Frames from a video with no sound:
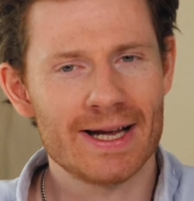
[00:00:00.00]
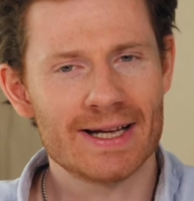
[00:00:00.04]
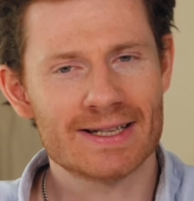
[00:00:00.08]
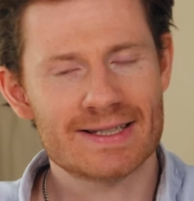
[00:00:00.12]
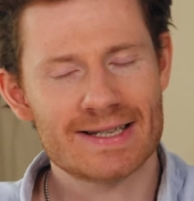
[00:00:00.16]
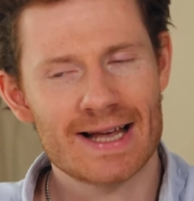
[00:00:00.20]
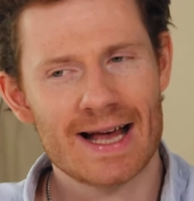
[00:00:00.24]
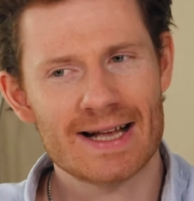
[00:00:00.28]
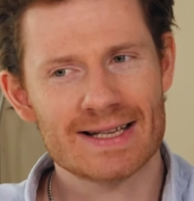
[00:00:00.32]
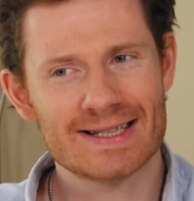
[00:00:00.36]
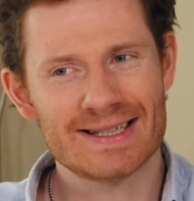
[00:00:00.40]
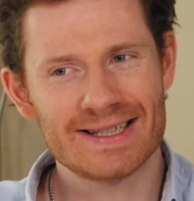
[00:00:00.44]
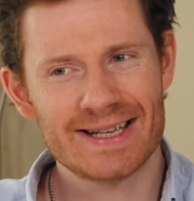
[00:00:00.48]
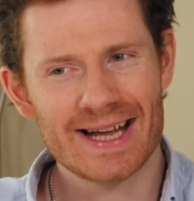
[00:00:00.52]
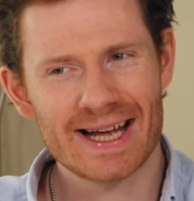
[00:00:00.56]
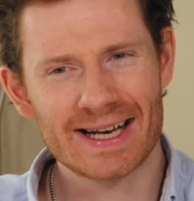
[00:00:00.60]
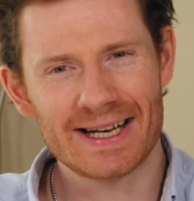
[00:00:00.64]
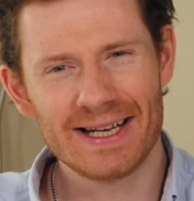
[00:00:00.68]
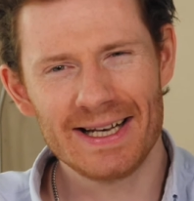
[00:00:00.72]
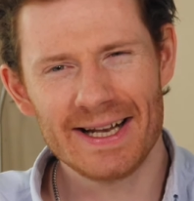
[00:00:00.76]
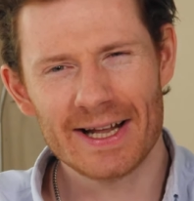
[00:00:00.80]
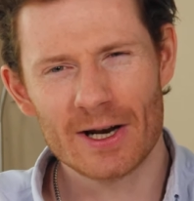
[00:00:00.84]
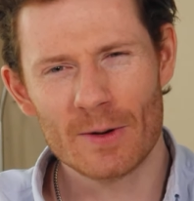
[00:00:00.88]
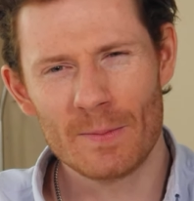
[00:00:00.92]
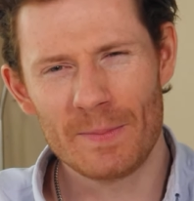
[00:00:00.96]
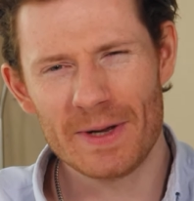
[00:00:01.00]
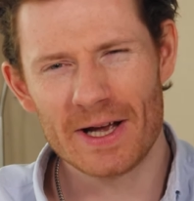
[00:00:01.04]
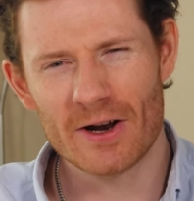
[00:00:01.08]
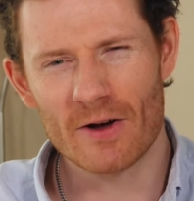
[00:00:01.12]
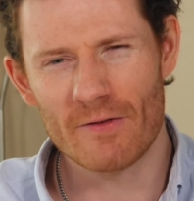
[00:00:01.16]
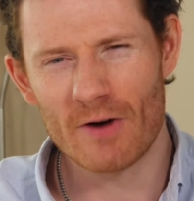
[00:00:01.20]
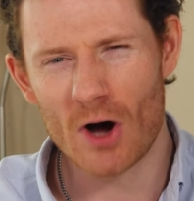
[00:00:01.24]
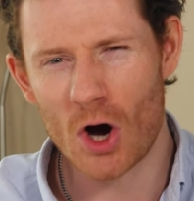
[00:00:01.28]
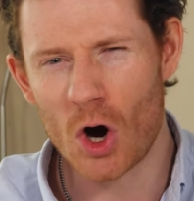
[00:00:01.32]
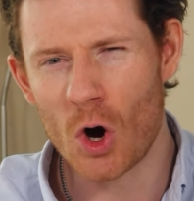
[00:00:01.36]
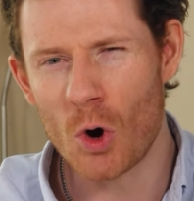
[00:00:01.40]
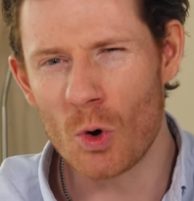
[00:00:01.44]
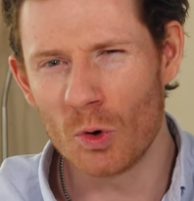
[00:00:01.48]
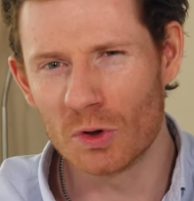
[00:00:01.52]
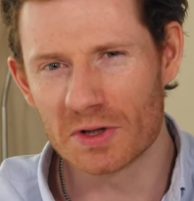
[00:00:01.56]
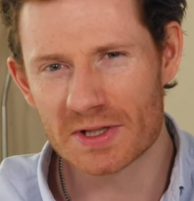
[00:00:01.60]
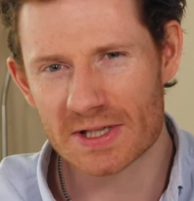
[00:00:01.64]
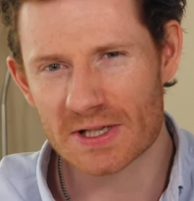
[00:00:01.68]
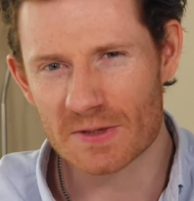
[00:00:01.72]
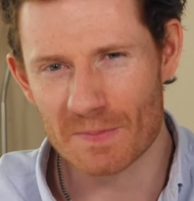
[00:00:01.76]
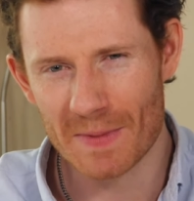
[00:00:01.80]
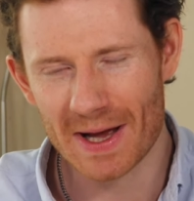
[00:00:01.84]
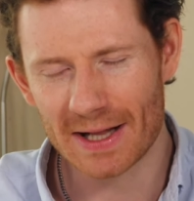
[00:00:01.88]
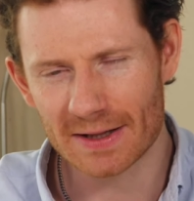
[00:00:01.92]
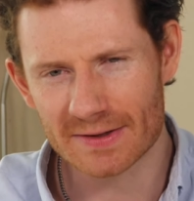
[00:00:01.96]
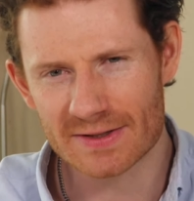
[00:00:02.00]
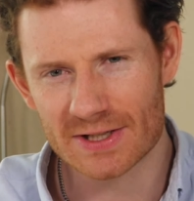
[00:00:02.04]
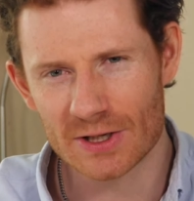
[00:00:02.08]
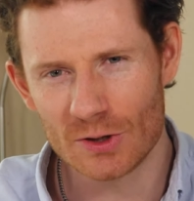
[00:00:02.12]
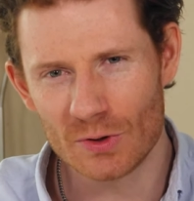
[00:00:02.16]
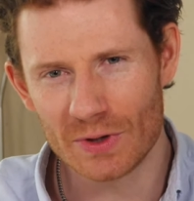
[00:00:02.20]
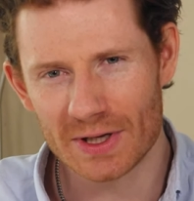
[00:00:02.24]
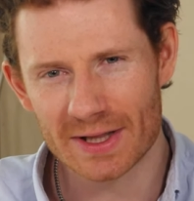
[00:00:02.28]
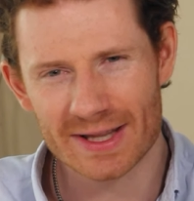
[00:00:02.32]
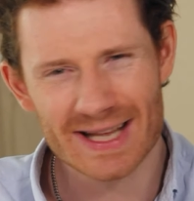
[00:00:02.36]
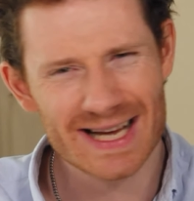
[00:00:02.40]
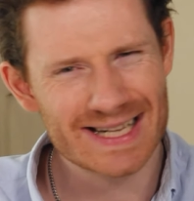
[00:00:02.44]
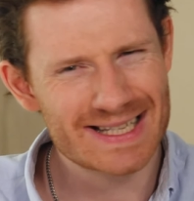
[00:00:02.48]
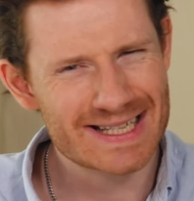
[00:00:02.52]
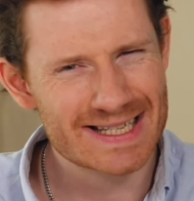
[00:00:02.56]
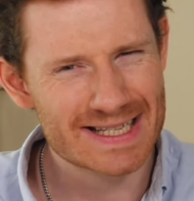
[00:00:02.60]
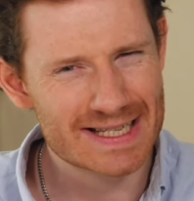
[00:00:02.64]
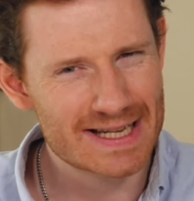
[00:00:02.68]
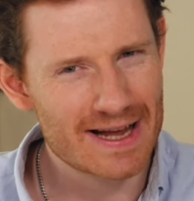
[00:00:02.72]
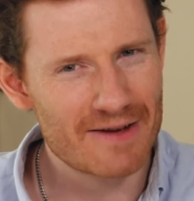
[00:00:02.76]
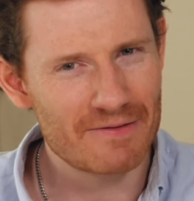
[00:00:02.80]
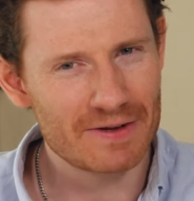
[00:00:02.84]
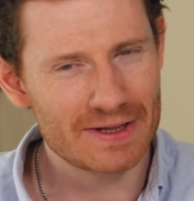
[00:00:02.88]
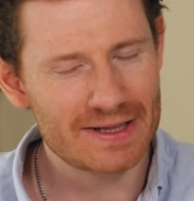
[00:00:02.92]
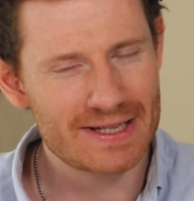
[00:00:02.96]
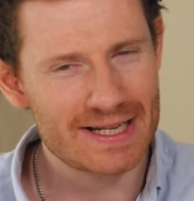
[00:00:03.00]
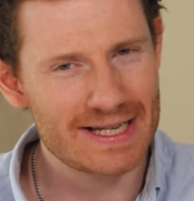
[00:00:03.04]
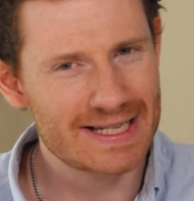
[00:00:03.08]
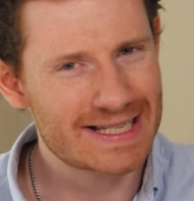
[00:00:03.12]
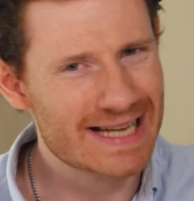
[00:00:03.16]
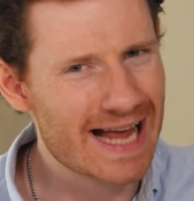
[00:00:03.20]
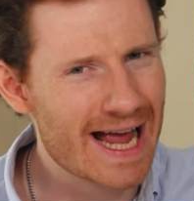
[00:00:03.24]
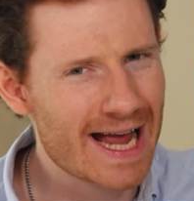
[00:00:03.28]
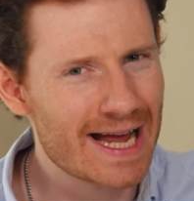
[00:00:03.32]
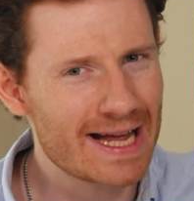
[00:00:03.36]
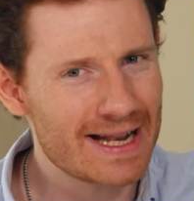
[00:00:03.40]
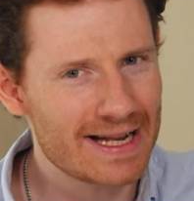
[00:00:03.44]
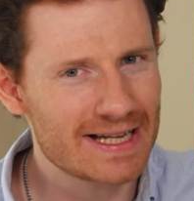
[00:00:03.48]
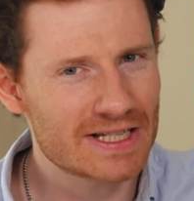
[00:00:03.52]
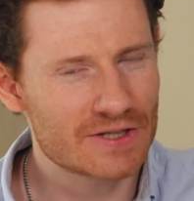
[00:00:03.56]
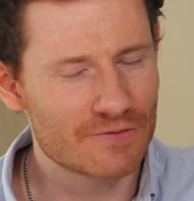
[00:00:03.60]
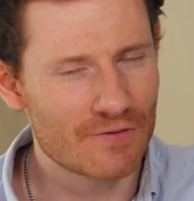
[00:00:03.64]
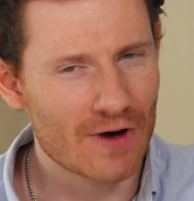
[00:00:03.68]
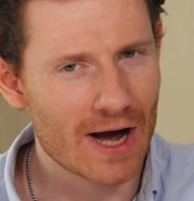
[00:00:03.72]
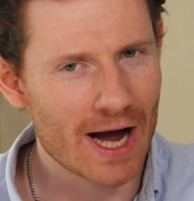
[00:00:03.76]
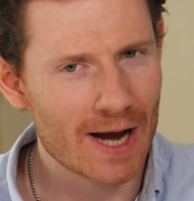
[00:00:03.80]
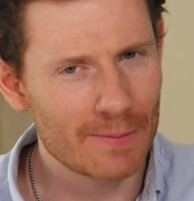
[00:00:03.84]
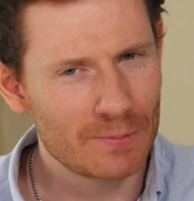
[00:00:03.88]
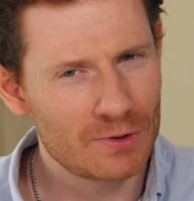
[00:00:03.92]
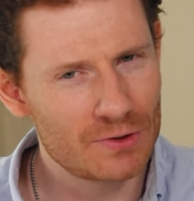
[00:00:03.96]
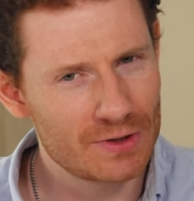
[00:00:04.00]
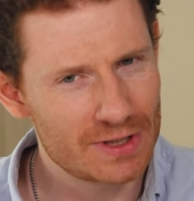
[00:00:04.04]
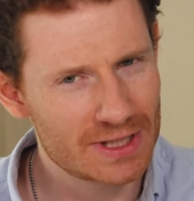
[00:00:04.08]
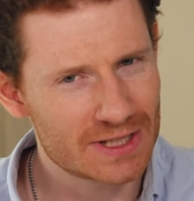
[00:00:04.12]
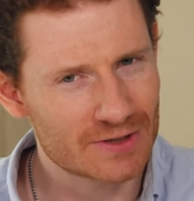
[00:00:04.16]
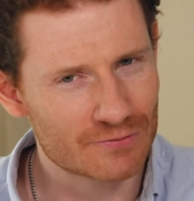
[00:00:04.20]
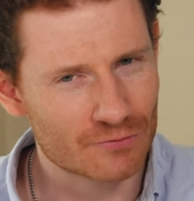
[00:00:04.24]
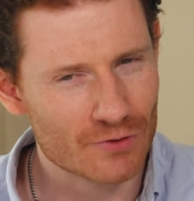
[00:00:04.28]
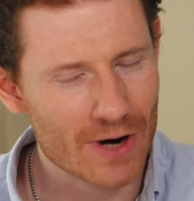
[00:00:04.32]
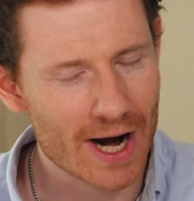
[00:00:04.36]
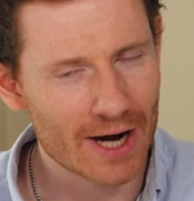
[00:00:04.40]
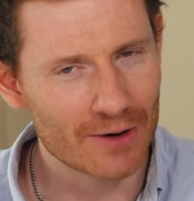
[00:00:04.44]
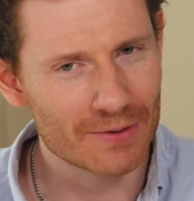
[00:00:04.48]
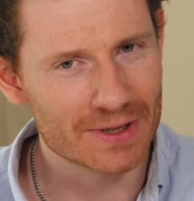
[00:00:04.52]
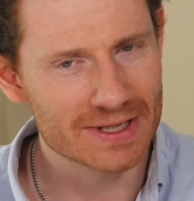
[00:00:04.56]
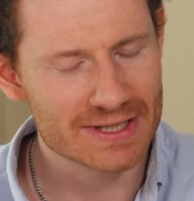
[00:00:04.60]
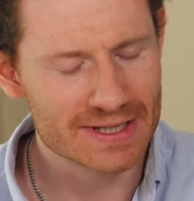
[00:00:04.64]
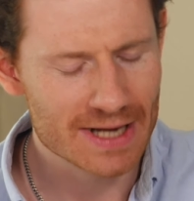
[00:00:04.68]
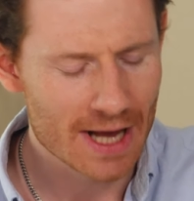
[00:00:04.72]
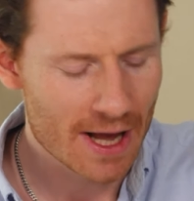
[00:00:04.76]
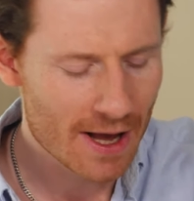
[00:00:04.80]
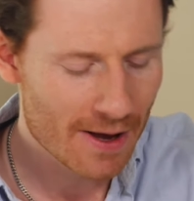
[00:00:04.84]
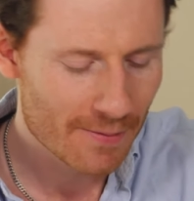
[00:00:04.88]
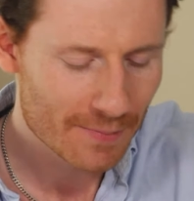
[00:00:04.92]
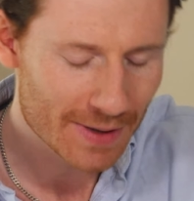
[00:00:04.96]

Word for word: It has that little bit of old smell to it, that 70s, 80s vibe to this fragrance.